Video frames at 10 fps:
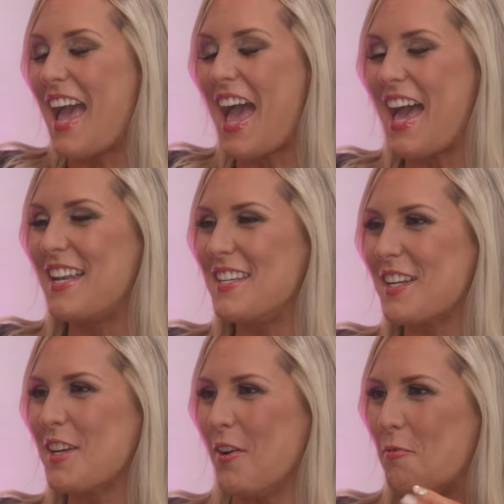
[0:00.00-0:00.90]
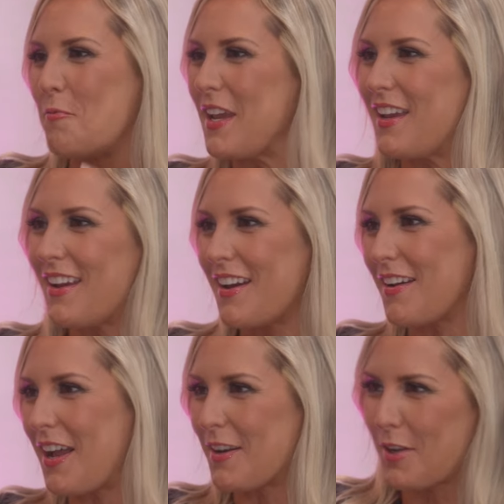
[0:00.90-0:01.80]
And, we
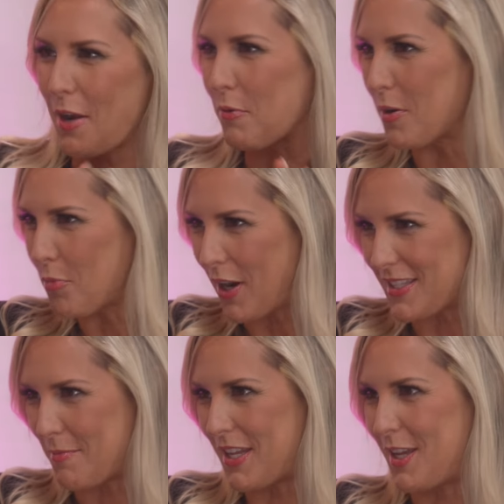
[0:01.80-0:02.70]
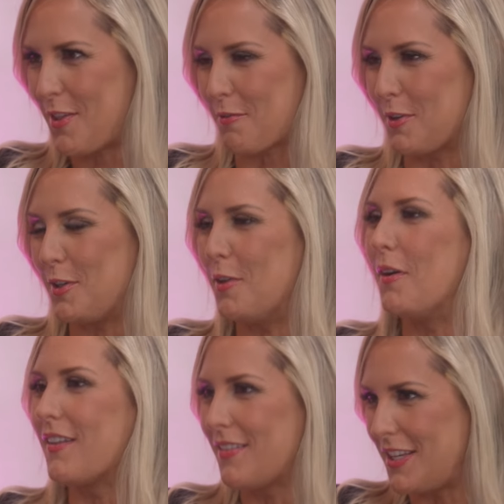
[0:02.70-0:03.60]
kind of were in proximity
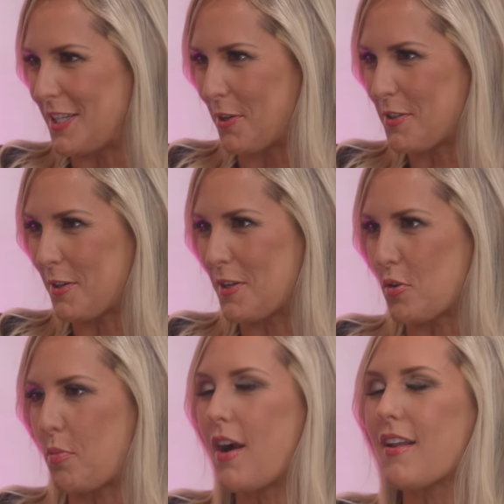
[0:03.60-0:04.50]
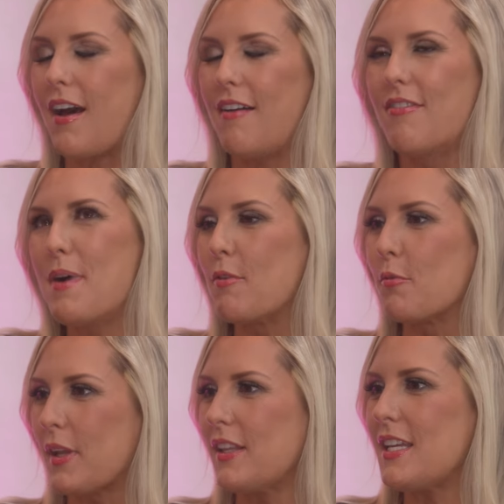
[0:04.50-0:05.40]
through the dinner series we're part of, but
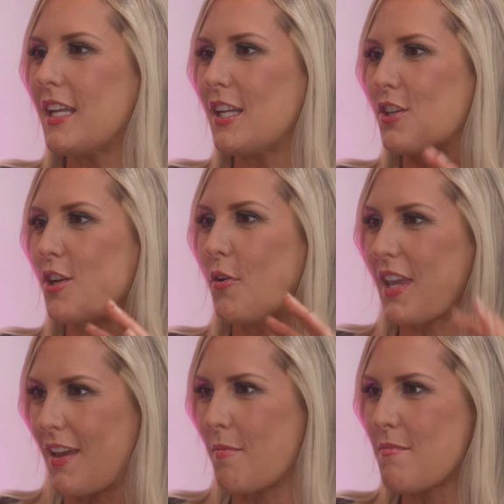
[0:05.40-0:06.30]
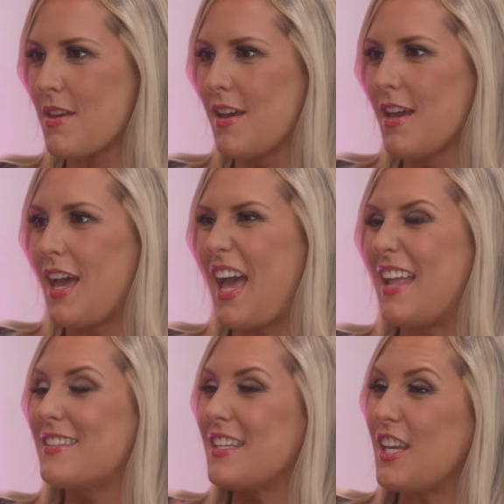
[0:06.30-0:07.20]
really getting to know him
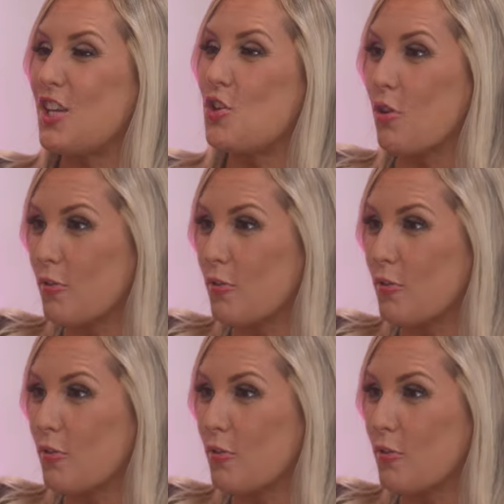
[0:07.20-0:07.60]
and seeing your